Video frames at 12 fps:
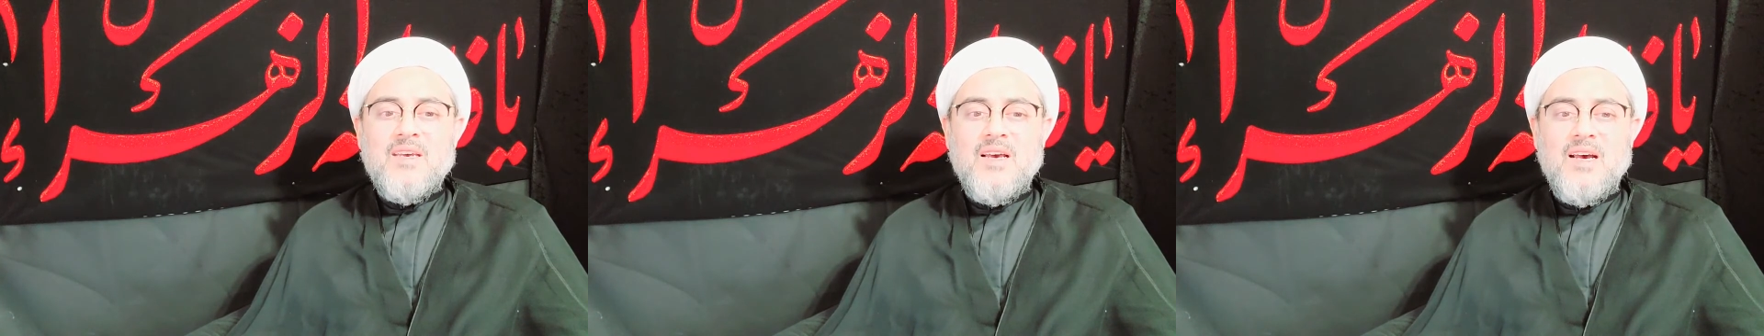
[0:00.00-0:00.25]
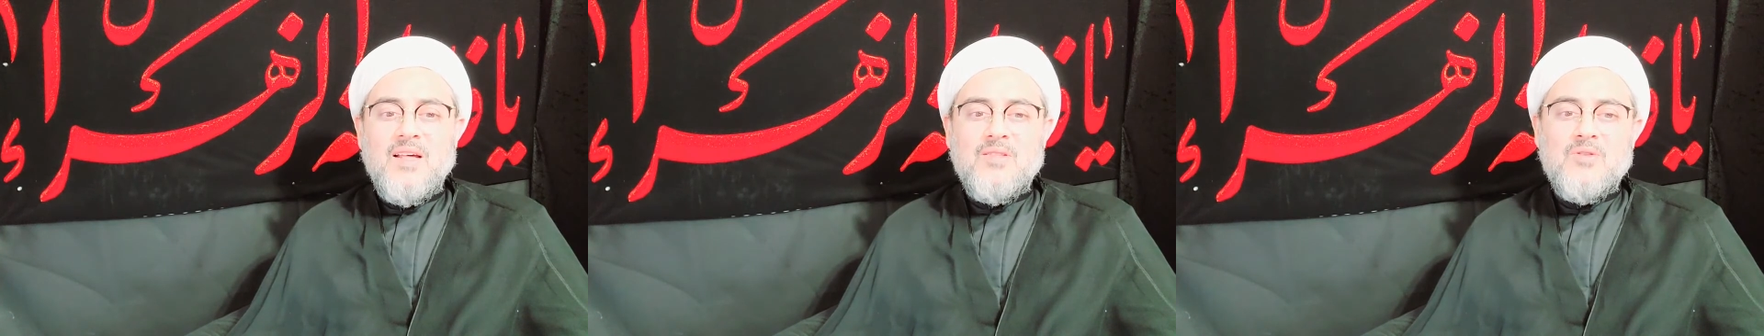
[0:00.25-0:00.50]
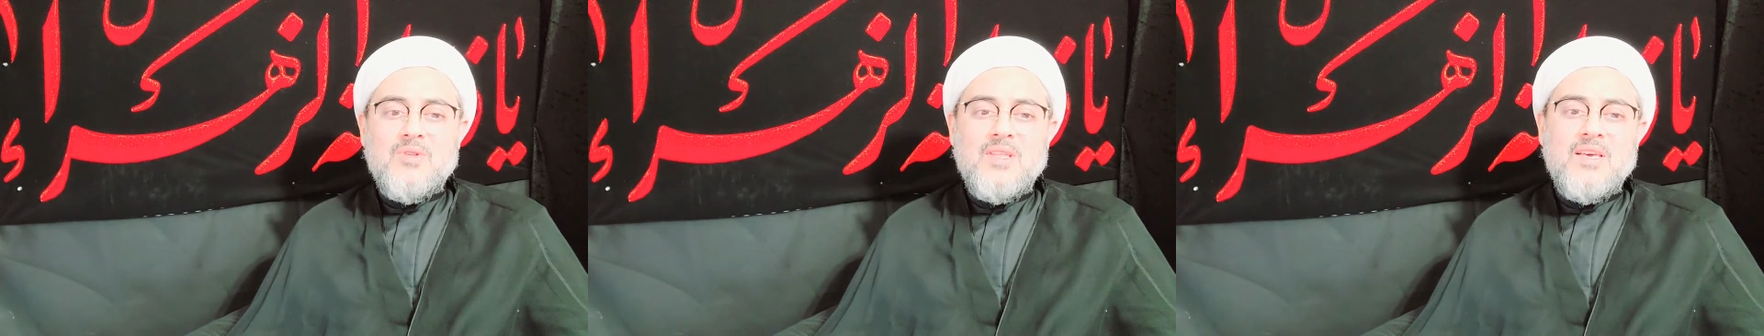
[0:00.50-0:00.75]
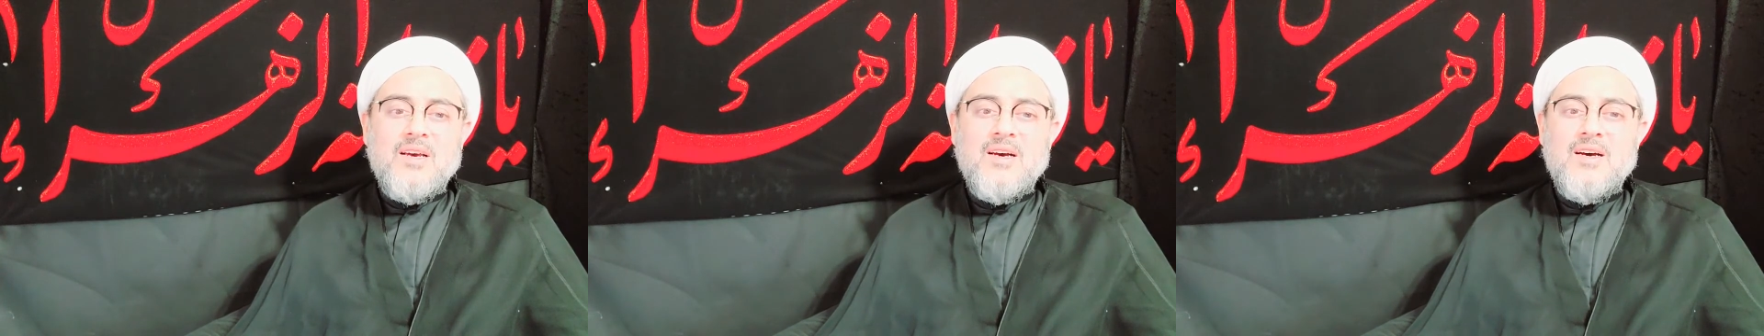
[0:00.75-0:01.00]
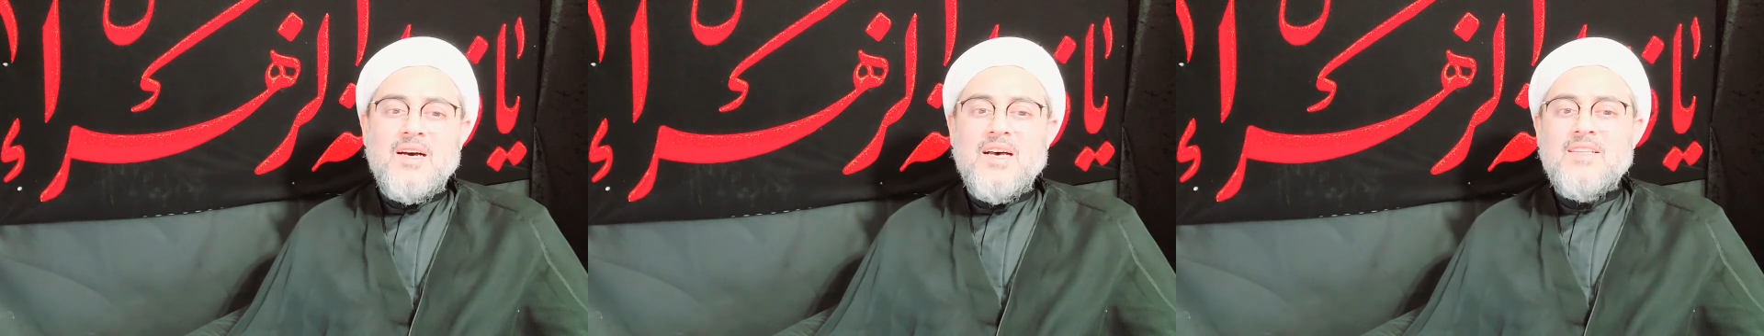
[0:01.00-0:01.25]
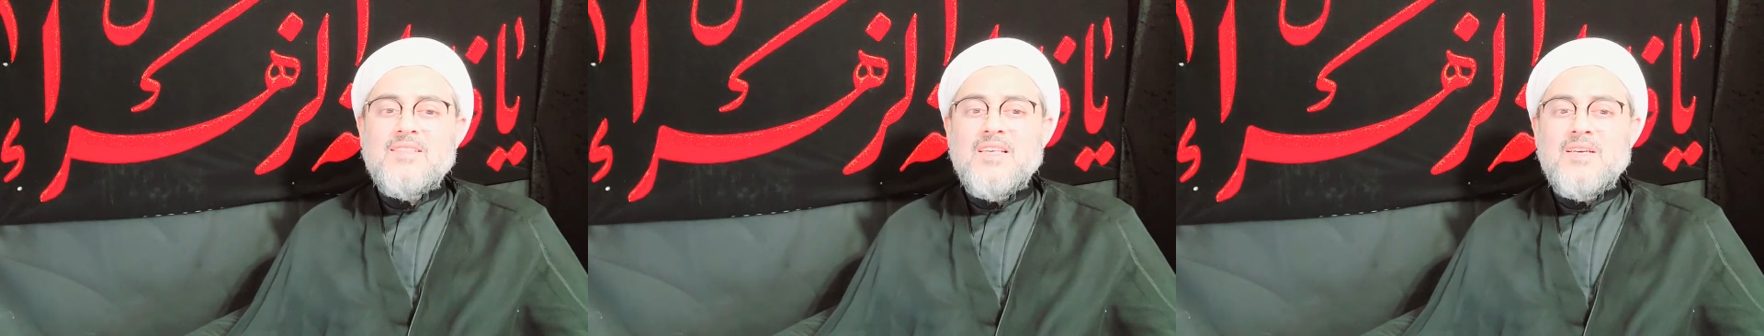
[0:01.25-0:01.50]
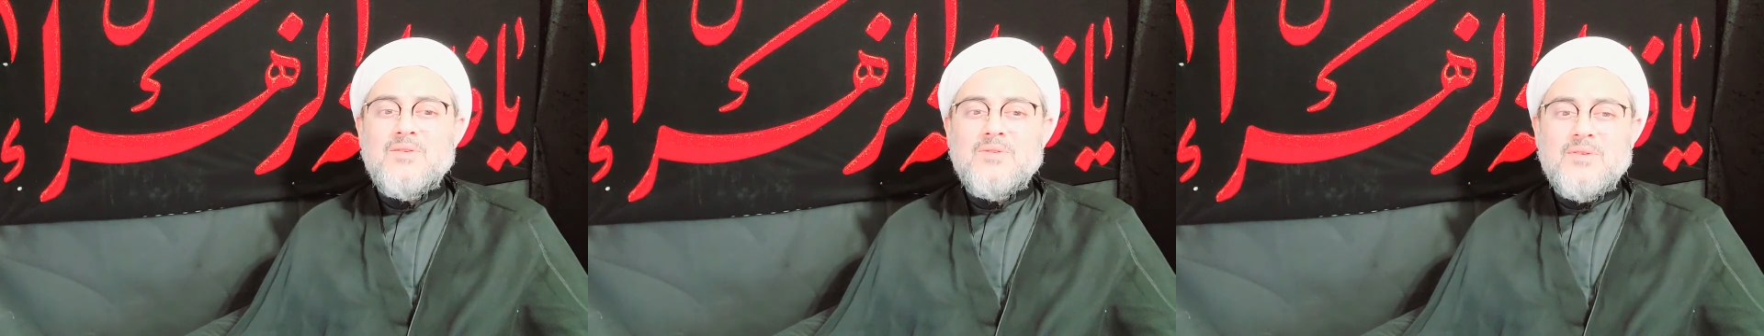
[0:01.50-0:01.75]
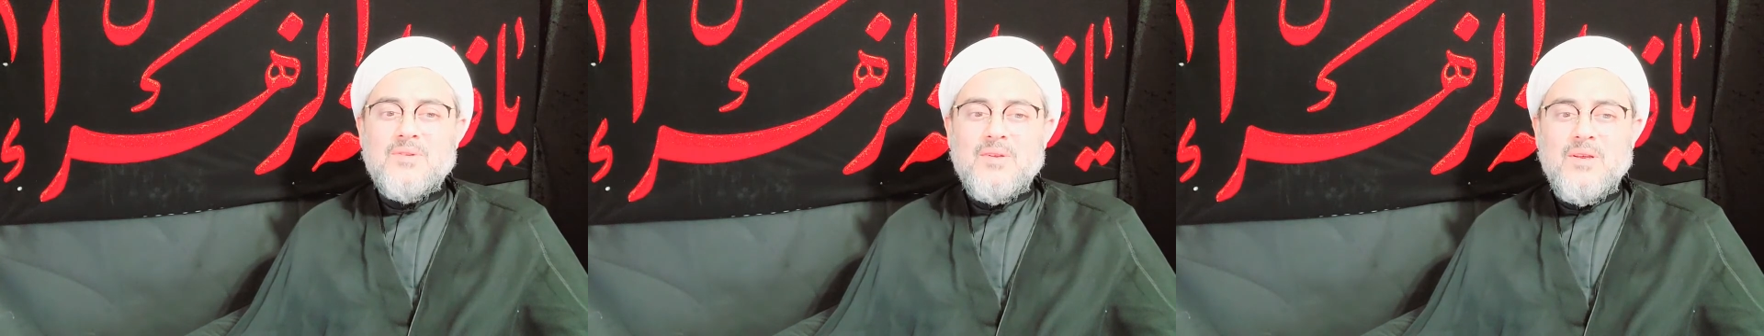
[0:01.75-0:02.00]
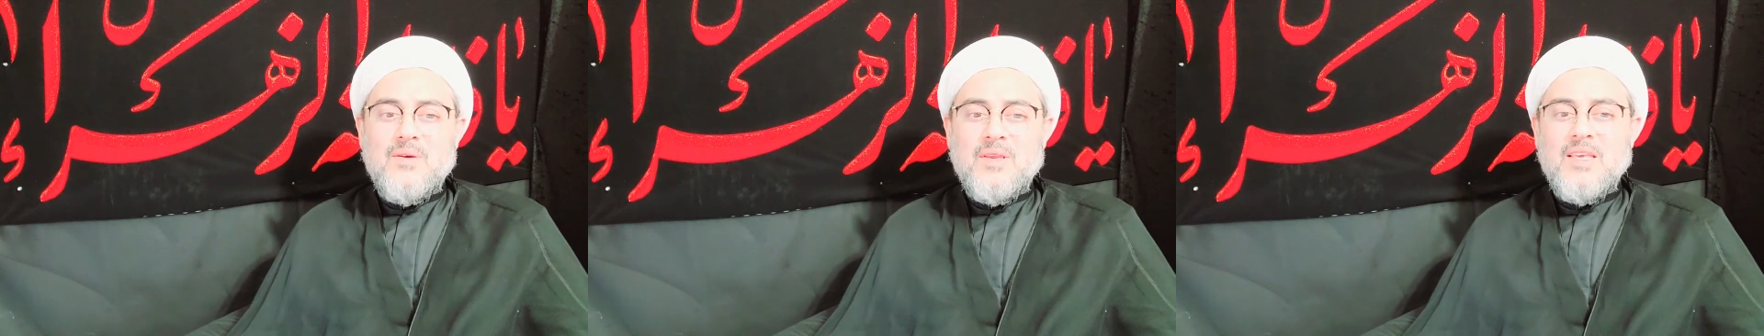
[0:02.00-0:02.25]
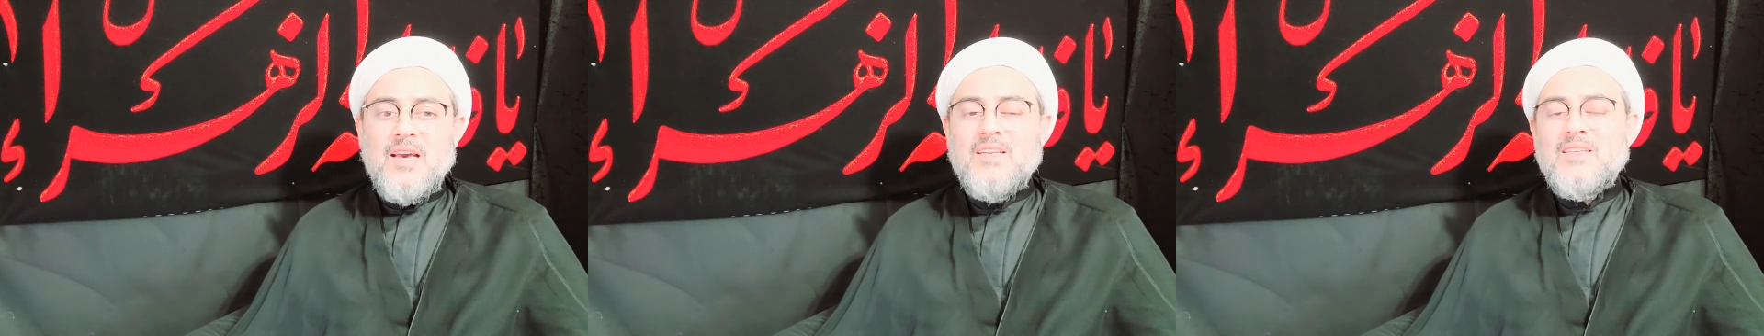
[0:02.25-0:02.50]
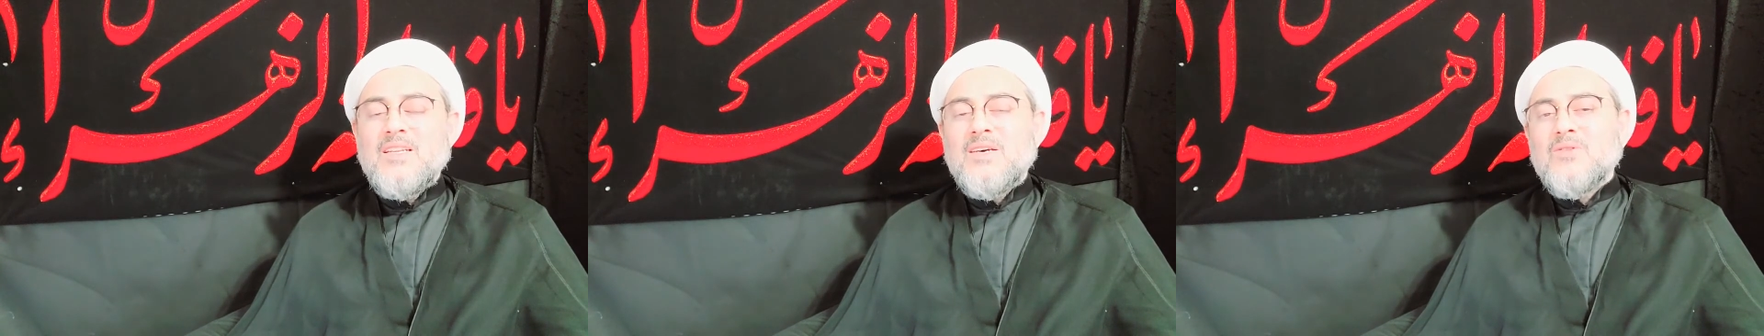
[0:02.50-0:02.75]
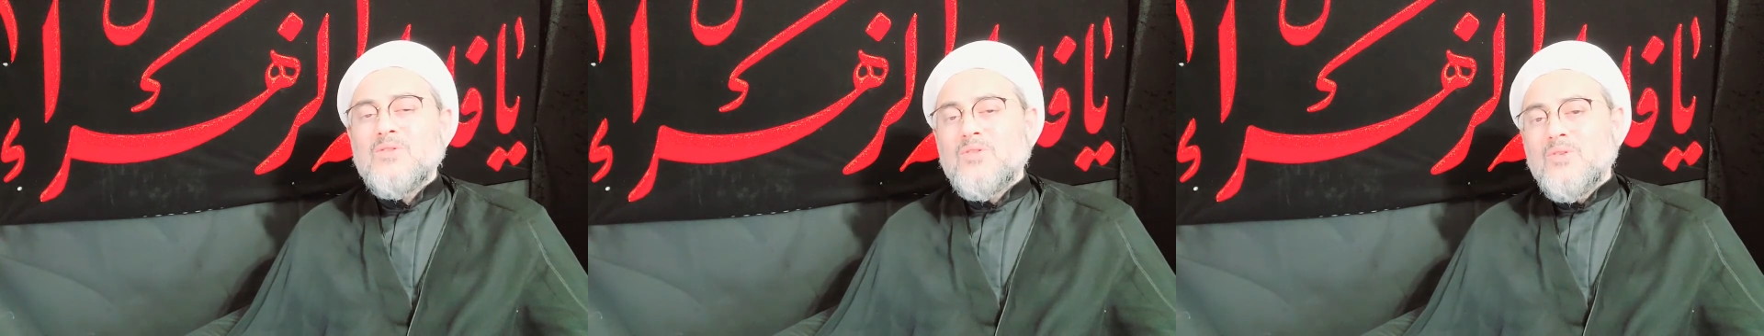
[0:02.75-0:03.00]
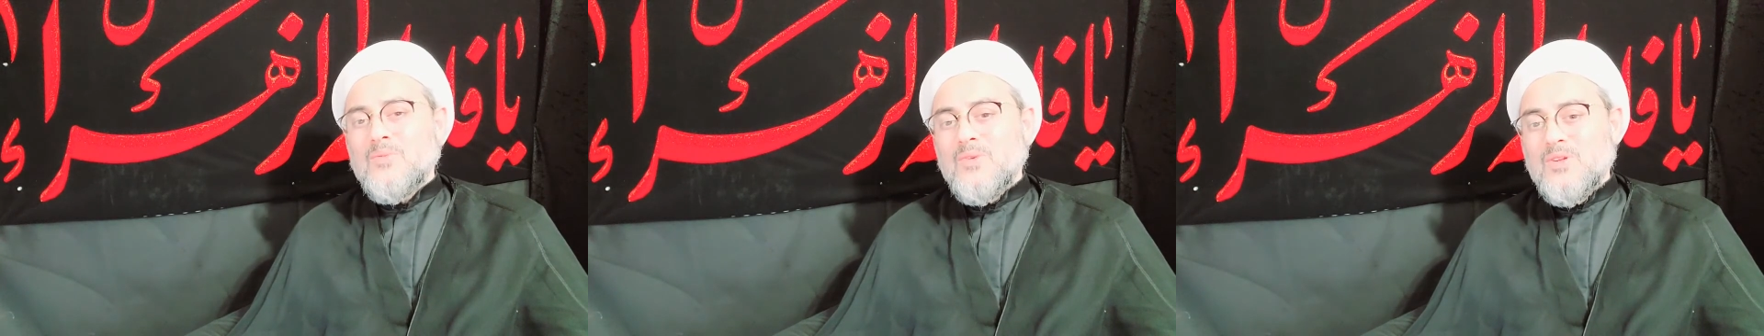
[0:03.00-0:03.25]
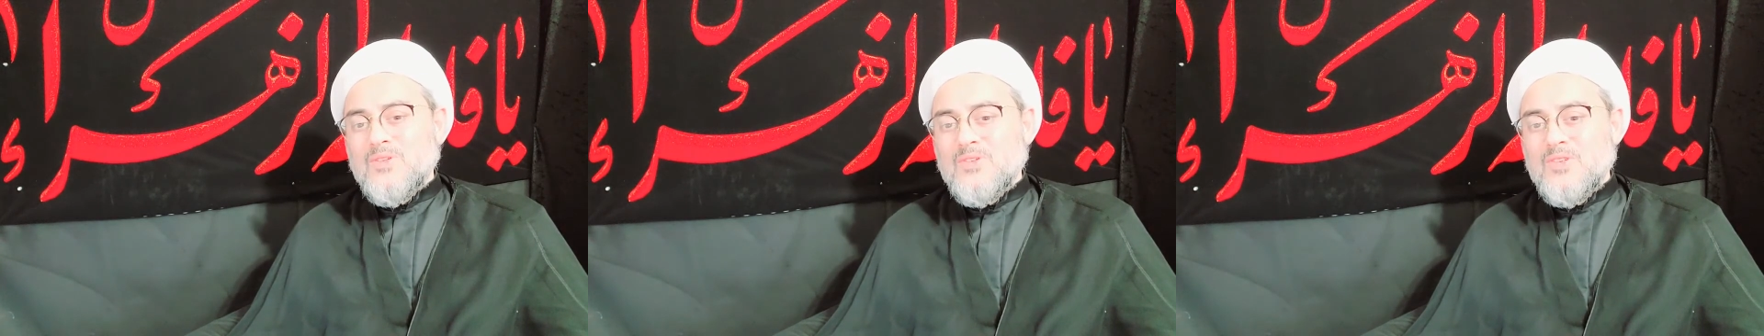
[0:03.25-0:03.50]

adudiha atharun ka'annahu dumnaj.